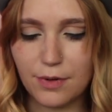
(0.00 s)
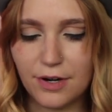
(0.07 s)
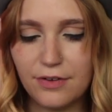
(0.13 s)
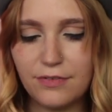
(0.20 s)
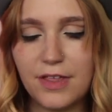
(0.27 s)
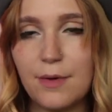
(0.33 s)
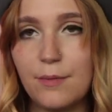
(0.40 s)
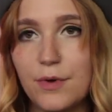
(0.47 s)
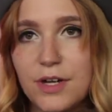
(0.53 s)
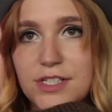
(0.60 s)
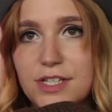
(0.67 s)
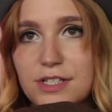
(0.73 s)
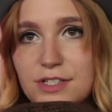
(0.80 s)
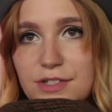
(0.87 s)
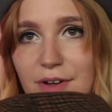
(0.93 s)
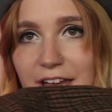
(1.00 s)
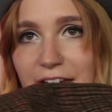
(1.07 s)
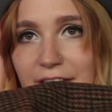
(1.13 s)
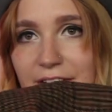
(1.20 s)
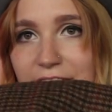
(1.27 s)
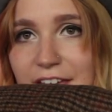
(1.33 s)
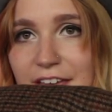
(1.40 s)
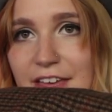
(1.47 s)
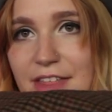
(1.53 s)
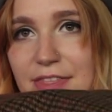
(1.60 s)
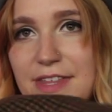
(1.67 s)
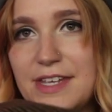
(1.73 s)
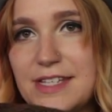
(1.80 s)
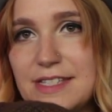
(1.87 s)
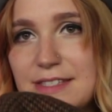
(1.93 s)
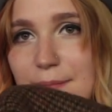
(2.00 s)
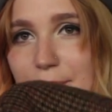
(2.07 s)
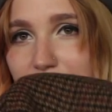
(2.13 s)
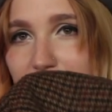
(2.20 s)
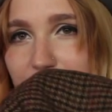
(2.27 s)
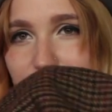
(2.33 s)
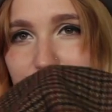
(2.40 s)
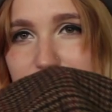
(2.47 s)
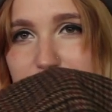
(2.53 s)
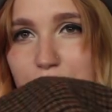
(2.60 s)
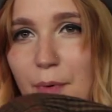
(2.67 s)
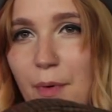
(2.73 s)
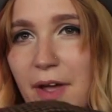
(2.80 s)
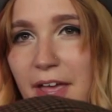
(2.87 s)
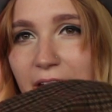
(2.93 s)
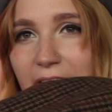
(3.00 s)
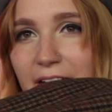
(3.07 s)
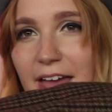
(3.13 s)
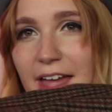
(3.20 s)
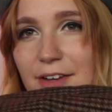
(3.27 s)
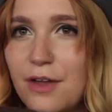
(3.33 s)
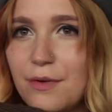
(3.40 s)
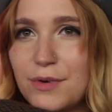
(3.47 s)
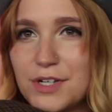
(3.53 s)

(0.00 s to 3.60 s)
One of them was to add this baker's boy hat,